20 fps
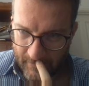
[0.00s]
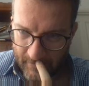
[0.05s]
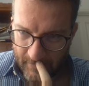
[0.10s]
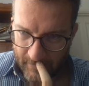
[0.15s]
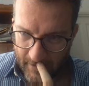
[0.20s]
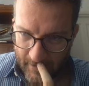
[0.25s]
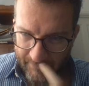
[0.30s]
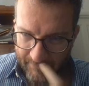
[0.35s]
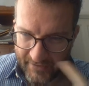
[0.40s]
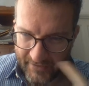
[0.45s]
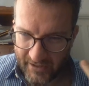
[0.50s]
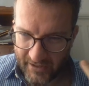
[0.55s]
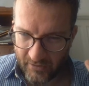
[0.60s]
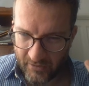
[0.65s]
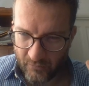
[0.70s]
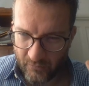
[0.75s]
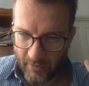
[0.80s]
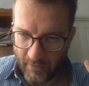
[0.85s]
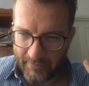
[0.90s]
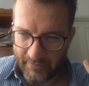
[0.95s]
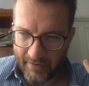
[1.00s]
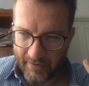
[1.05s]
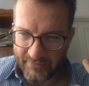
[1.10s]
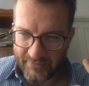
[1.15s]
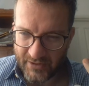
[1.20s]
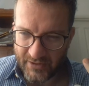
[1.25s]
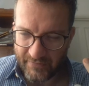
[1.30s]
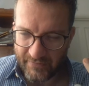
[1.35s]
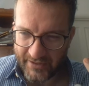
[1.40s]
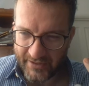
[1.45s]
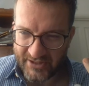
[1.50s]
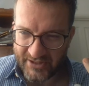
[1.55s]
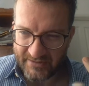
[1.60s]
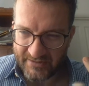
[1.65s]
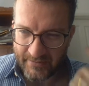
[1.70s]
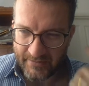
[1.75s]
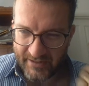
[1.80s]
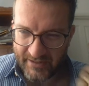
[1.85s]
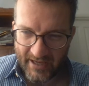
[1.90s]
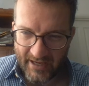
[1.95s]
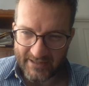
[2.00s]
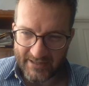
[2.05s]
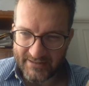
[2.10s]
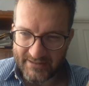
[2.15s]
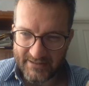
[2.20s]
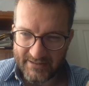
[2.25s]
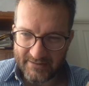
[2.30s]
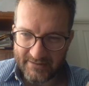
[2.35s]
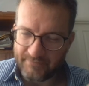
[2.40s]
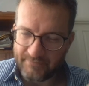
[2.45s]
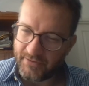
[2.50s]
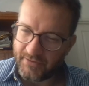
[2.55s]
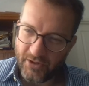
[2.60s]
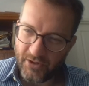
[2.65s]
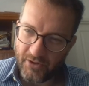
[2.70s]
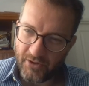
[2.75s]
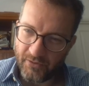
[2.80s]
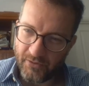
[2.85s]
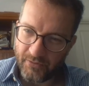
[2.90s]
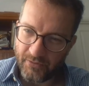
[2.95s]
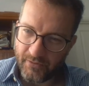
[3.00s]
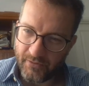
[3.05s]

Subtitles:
I'm thinking web dev server, HTTP, yes, but no.